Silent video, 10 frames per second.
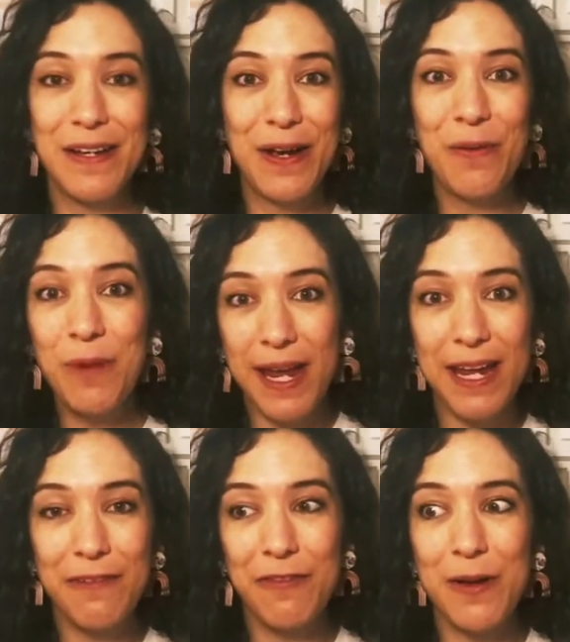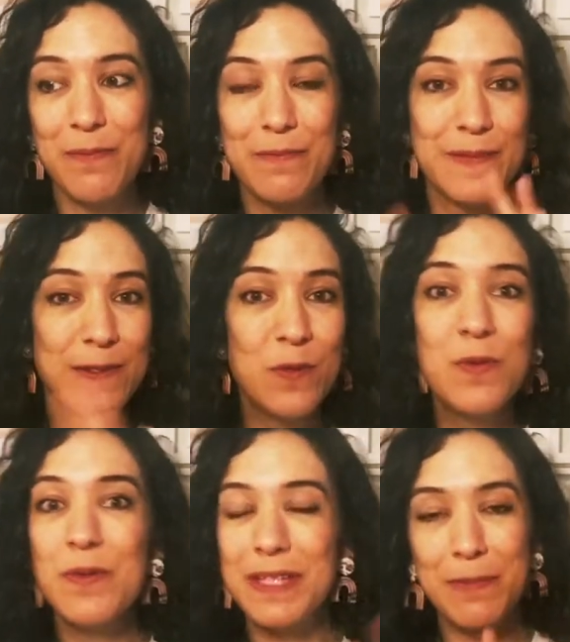away from
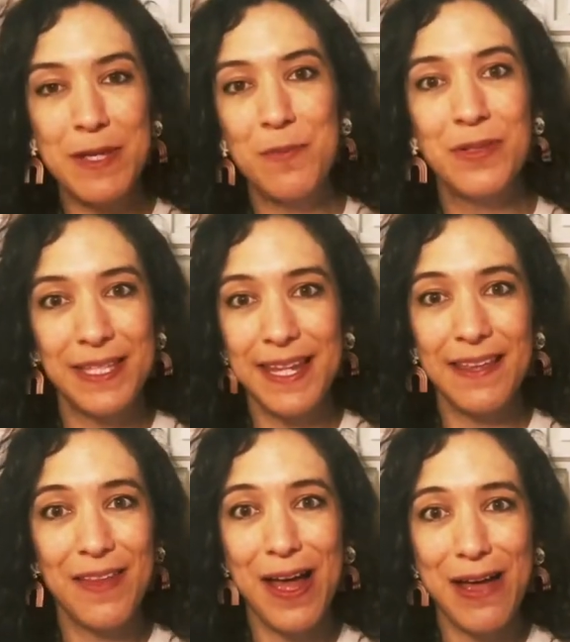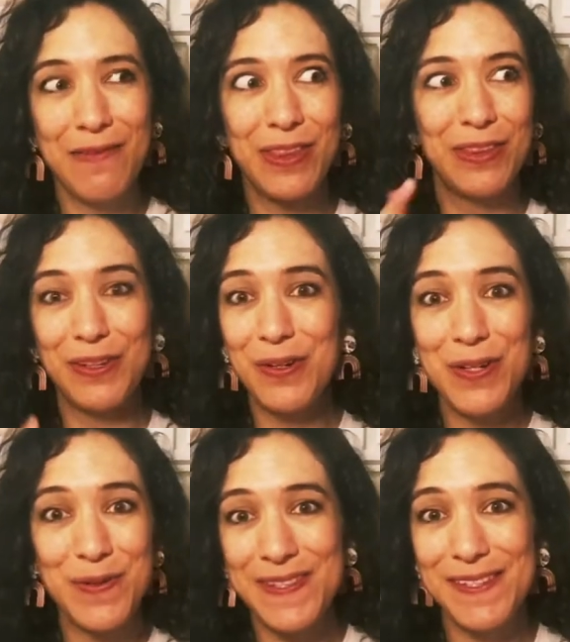school and the people that they love and they're
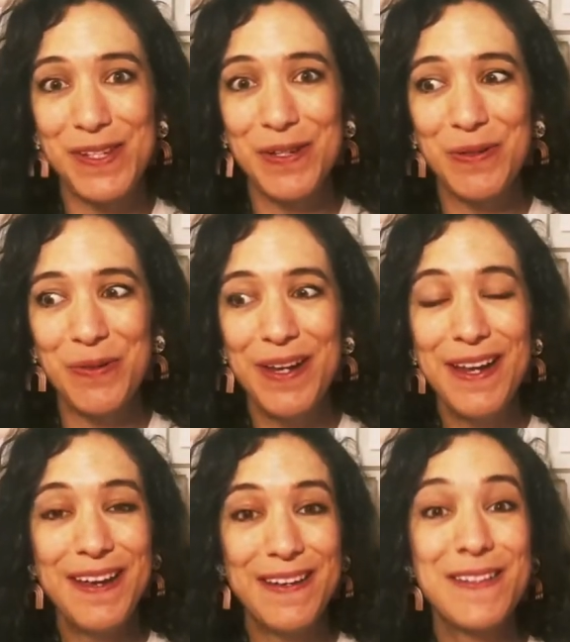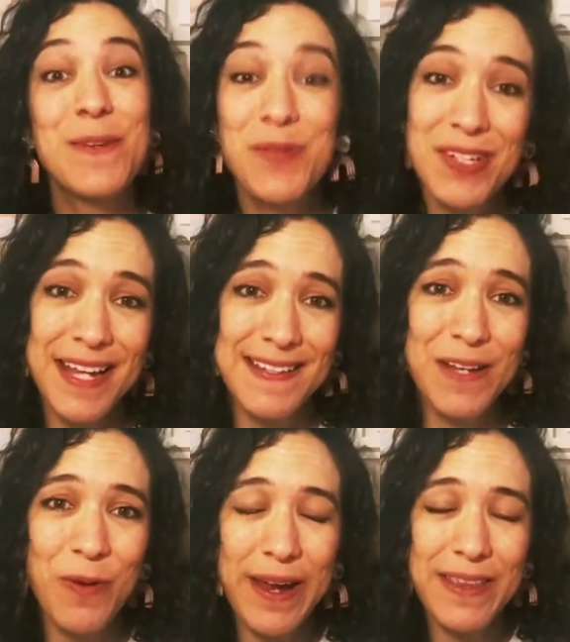used to socializing
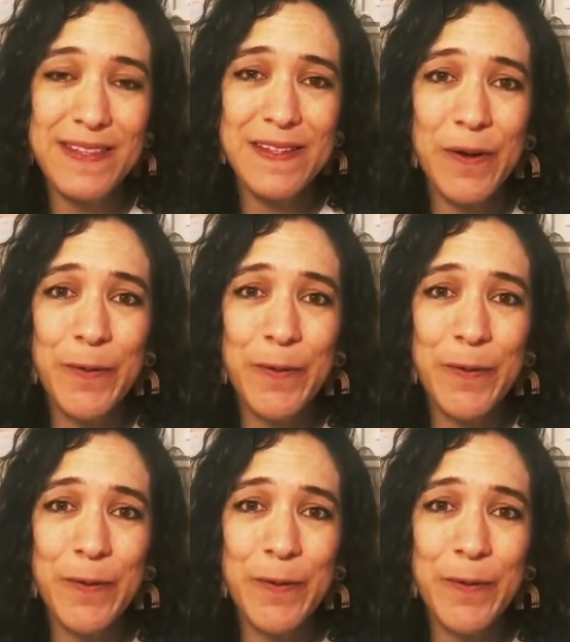with. So